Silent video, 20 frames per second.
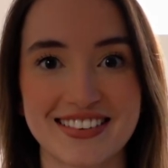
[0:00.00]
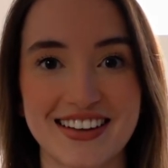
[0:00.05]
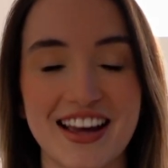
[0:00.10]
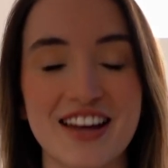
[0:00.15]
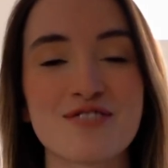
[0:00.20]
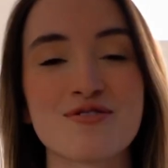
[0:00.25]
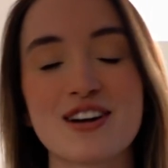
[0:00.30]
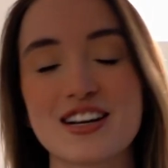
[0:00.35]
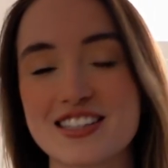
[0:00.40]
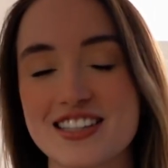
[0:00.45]

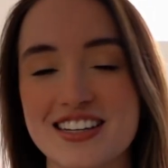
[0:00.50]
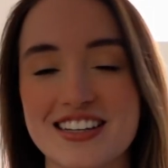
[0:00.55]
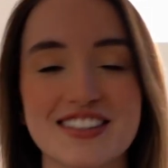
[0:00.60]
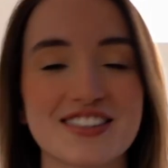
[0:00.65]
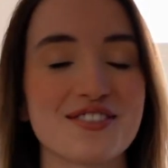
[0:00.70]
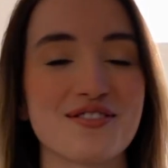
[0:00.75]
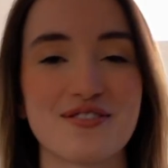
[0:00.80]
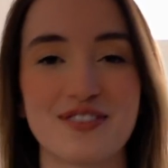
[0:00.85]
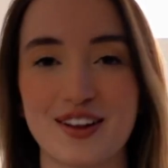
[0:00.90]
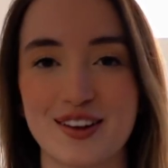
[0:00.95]
And
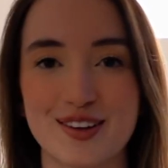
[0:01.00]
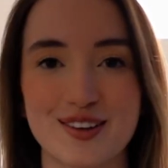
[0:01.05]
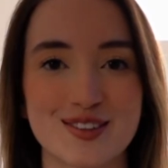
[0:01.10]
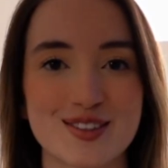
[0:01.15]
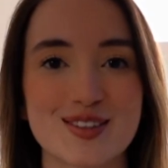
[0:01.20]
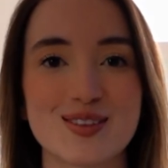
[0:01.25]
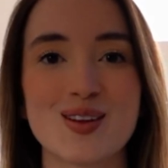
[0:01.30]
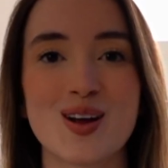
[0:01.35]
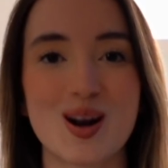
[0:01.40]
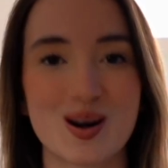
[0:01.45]
residents and
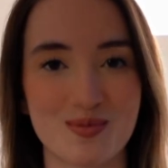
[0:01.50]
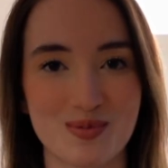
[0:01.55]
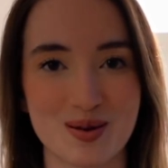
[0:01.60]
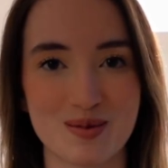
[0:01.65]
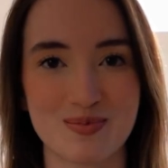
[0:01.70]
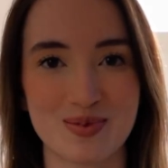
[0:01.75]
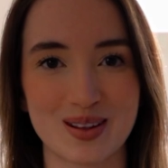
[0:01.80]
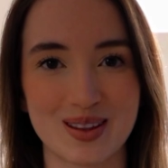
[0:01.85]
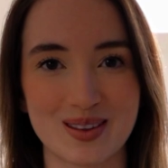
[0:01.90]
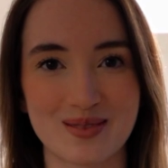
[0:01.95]
fellows, a lot of
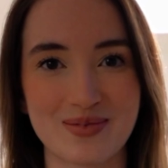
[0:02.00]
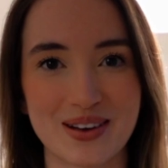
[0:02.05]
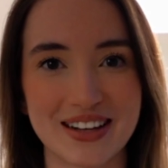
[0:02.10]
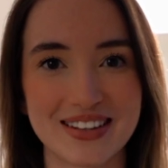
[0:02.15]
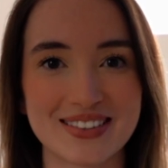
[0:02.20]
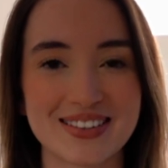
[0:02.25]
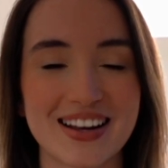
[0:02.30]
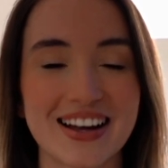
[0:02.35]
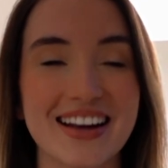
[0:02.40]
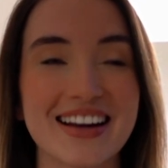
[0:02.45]
people at the
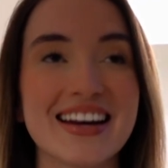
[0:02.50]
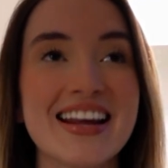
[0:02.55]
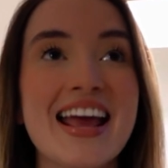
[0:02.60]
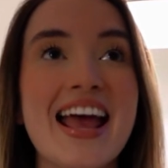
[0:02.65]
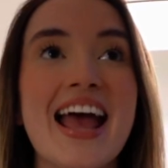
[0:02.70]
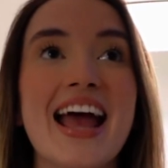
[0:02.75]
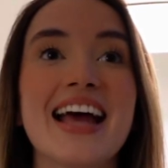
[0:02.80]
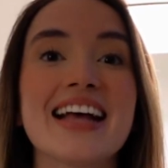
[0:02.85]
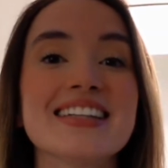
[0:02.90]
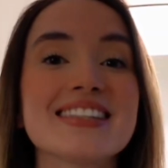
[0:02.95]
bedside,
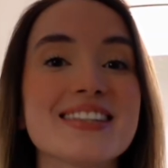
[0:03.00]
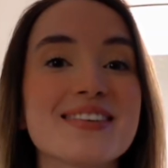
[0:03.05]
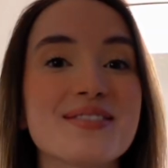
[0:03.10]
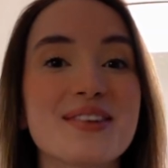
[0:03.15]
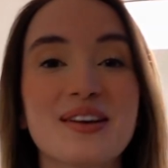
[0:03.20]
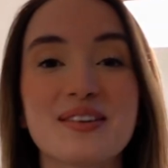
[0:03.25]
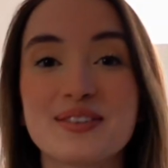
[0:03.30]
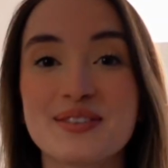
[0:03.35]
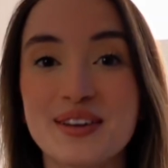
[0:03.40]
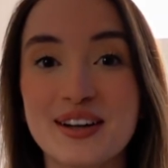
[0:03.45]
and
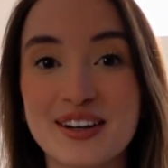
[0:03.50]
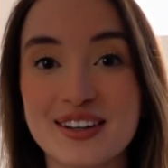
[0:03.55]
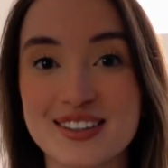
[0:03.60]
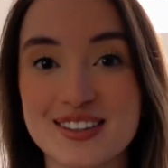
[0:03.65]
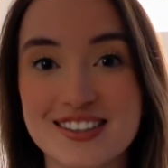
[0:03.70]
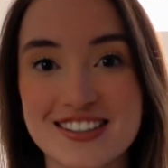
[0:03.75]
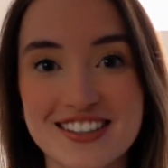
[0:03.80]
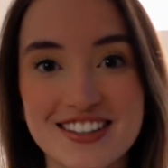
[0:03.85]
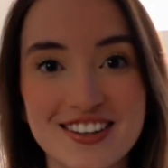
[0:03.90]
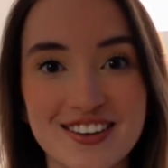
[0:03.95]
sometimes
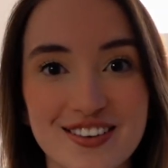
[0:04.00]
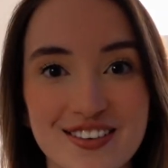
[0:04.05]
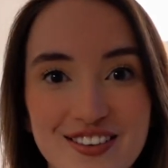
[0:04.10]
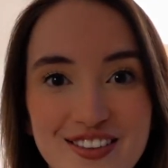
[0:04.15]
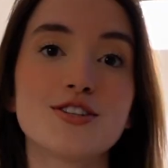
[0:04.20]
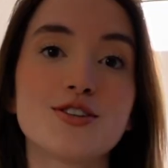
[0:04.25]
parents too.